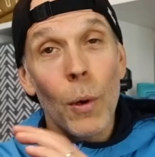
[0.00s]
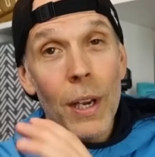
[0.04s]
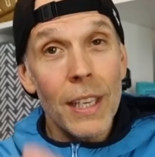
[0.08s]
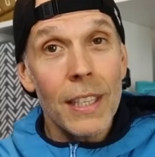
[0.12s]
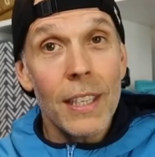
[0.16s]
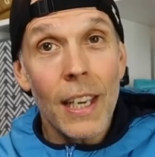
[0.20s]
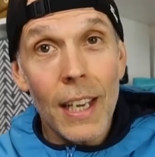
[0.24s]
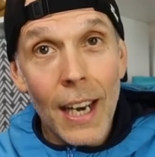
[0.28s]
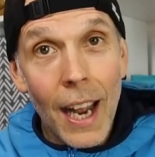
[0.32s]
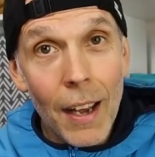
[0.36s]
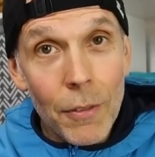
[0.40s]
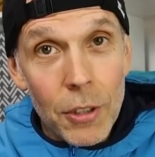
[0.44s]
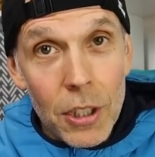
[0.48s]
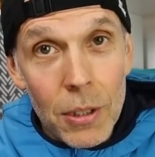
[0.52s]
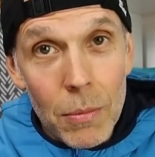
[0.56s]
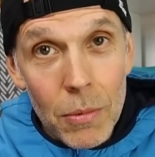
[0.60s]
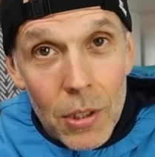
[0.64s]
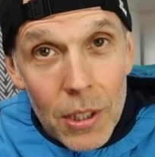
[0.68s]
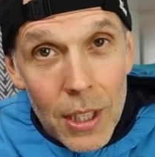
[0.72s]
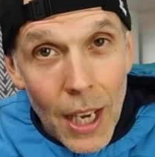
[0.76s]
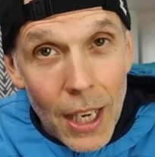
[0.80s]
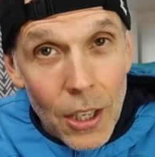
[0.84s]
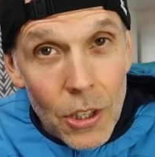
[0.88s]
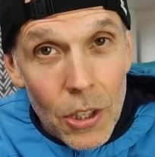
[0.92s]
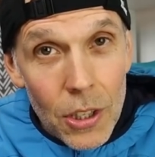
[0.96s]
we did have some
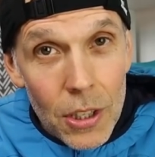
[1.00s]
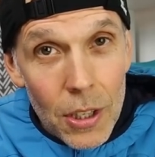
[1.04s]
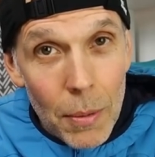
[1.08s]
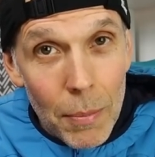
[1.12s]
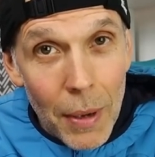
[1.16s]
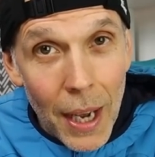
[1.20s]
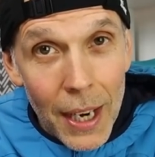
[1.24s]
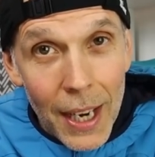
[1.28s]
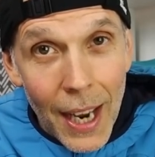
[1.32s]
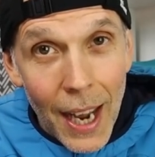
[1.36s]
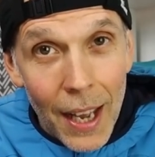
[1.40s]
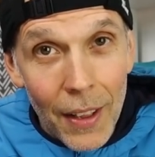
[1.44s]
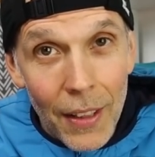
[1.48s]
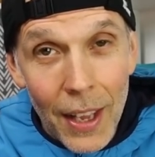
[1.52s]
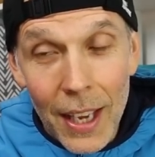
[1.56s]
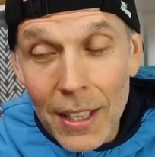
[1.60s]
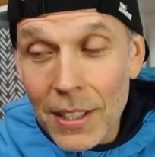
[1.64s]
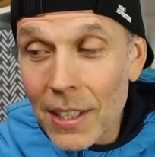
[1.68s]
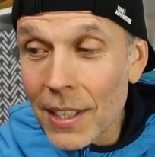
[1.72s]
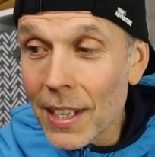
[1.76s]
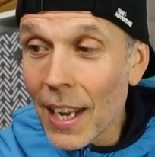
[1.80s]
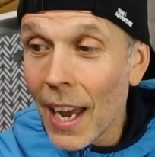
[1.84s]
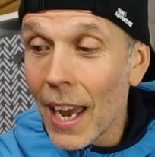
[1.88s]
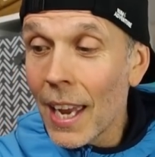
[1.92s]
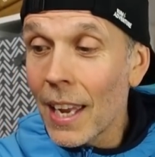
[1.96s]
sections of mud out there
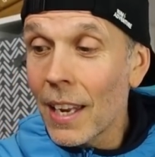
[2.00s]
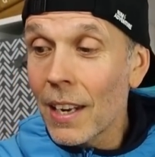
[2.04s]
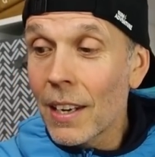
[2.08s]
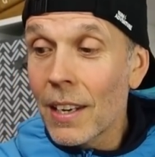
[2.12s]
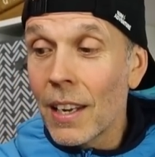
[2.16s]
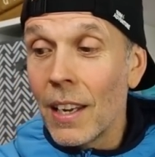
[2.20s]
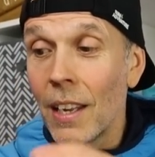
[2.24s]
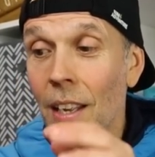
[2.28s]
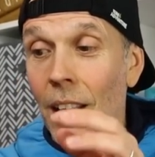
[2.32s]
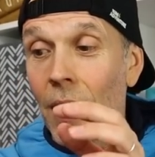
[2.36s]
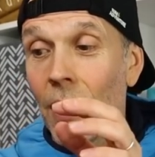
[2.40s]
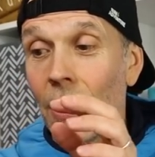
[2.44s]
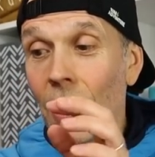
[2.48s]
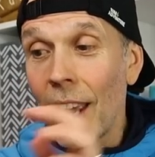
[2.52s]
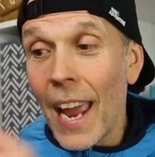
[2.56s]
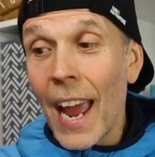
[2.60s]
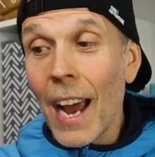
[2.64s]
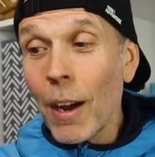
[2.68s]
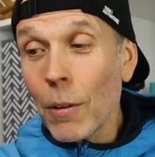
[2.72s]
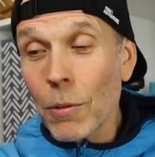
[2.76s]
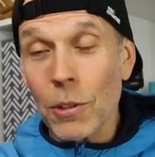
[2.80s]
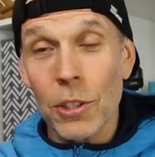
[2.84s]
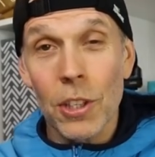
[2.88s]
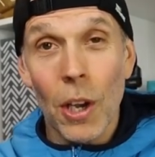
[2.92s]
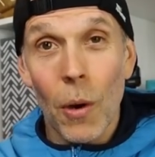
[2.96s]
today, and the
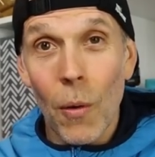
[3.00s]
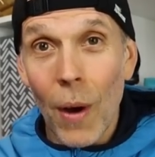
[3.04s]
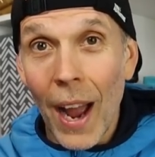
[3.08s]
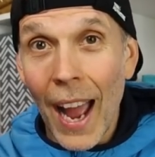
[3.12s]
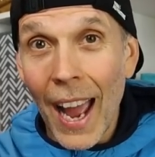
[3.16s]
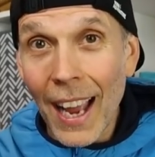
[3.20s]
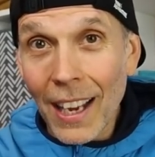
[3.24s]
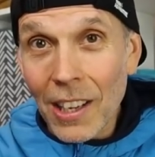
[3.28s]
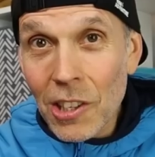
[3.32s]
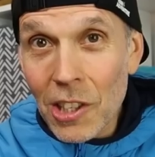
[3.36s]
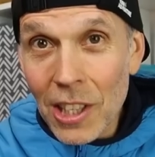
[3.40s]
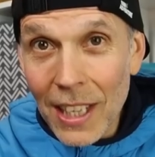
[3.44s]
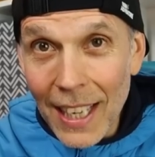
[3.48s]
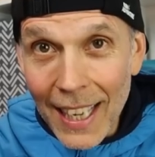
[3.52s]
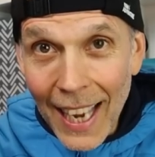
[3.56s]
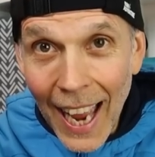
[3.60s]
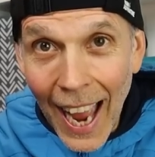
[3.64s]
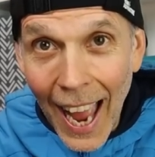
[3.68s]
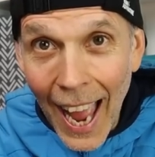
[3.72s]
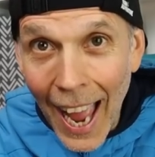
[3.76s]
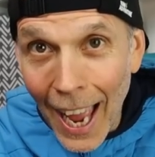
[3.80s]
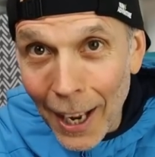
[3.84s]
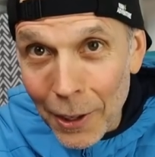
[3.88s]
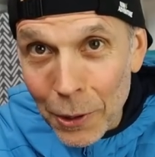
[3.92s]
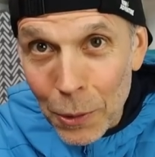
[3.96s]
outsole actually
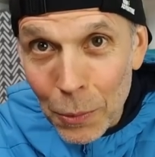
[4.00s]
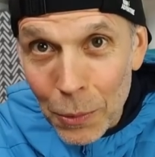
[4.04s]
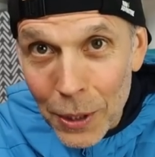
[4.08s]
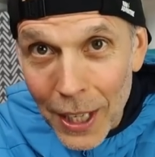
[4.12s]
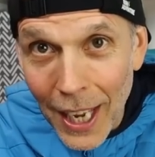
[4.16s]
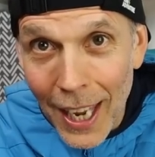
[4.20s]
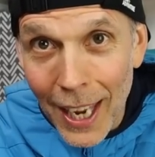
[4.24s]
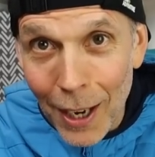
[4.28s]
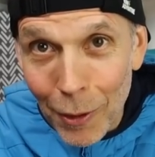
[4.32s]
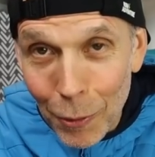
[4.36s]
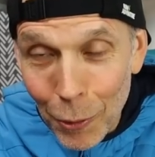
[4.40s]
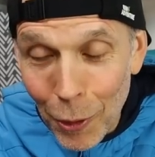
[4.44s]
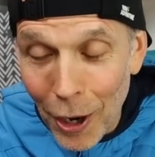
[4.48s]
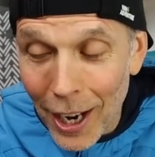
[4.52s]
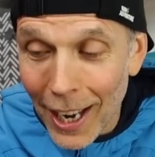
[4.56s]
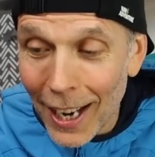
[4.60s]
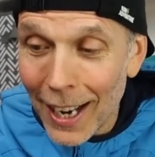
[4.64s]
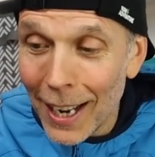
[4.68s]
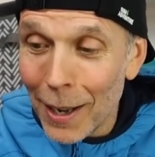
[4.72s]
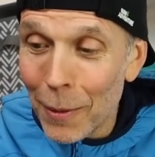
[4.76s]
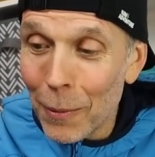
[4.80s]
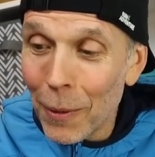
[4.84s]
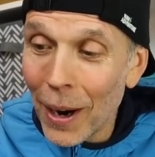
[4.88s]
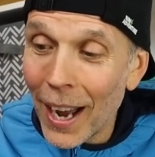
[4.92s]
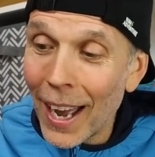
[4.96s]
handled it
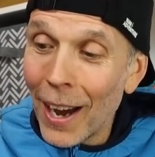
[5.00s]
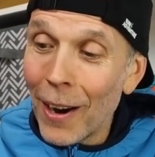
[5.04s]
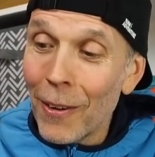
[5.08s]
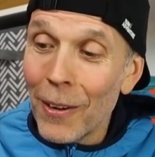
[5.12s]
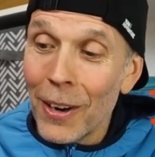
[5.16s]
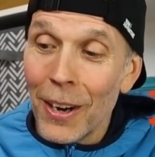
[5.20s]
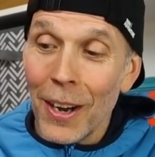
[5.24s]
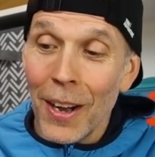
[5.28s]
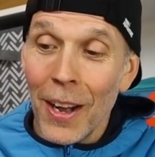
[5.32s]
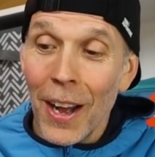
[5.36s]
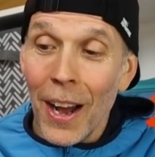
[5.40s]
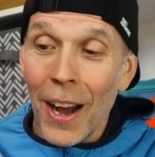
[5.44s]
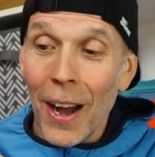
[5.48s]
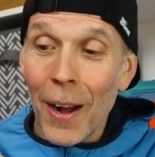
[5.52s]
really well.